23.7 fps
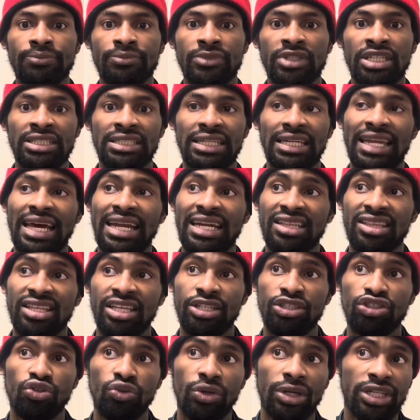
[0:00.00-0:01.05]
There's a lot of
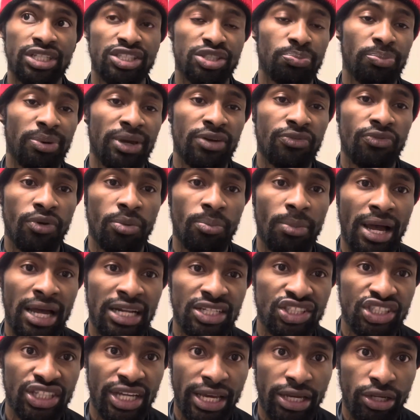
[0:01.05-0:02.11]
things you can expect from my
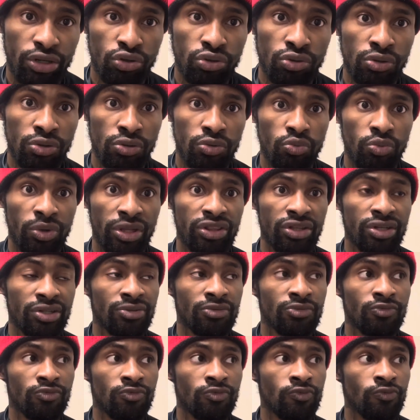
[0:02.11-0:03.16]
channel, whether
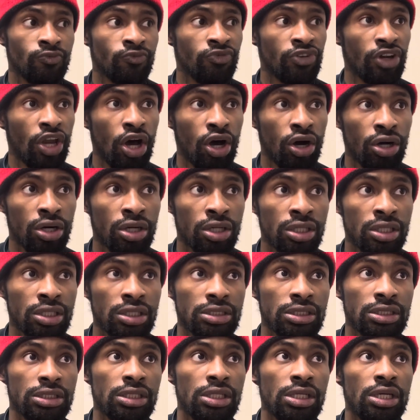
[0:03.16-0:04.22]

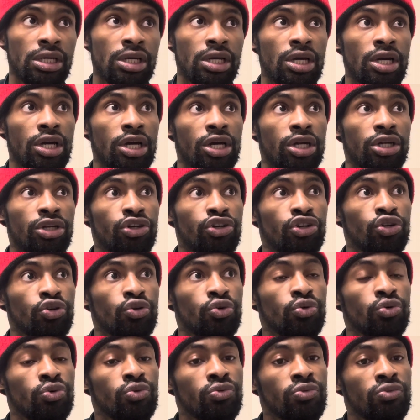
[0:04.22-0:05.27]
vlogs,
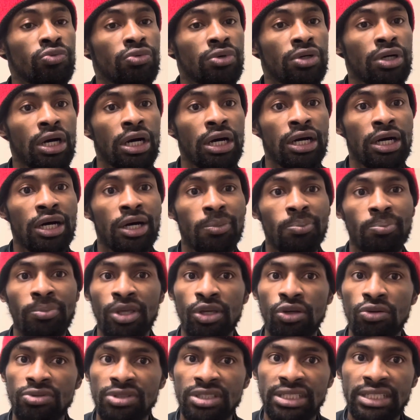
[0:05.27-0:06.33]
new
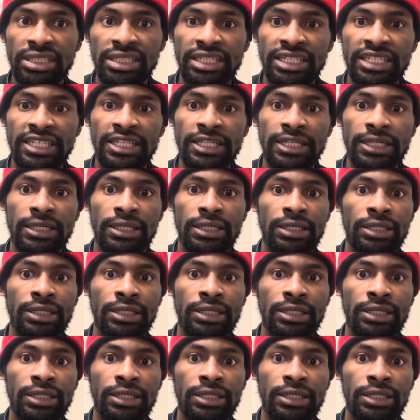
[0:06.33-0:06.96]
music,